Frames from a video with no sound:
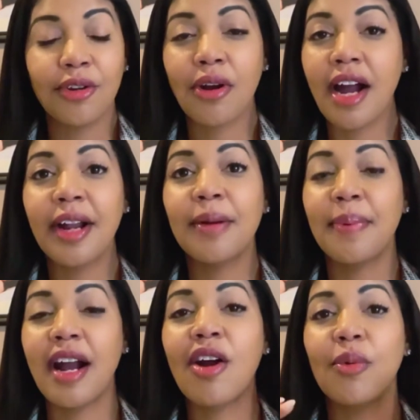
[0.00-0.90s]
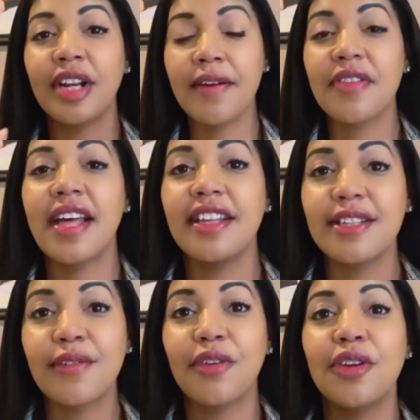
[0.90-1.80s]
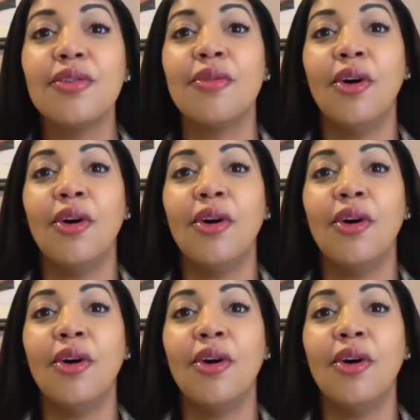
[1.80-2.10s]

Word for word: your higher power, whatever that is for you,